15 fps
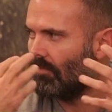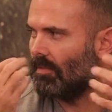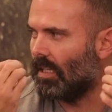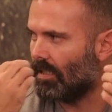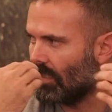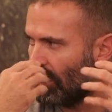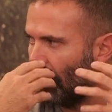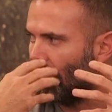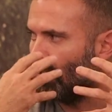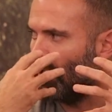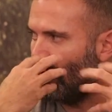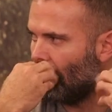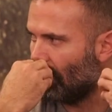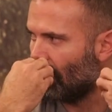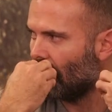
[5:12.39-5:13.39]
that skin
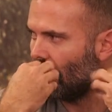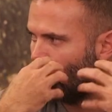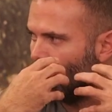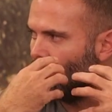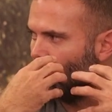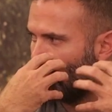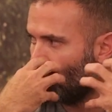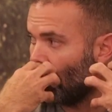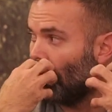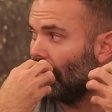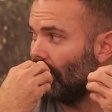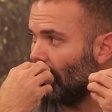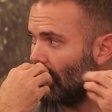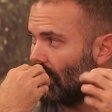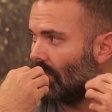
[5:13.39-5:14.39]
tannins
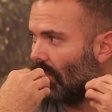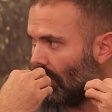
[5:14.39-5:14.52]
softens.